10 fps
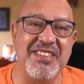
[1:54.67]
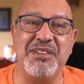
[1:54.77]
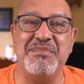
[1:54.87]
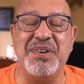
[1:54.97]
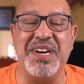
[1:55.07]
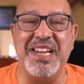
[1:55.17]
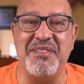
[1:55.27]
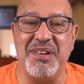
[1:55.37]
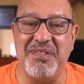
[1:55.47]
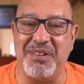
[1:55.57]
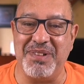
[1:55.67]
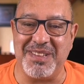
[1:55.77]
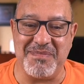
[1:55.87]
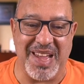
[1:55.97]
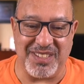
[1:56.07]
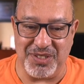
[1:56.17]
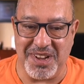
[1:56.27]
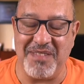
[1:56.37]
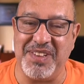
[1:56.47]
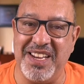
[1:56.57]
Good morning, everyone. Welcome back to
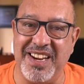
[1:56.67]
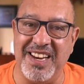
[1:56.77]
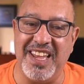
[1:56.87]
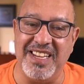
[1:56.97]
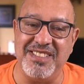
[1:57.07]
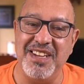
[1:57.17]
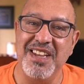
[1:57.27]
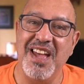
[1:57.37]
Coffee and Headlines,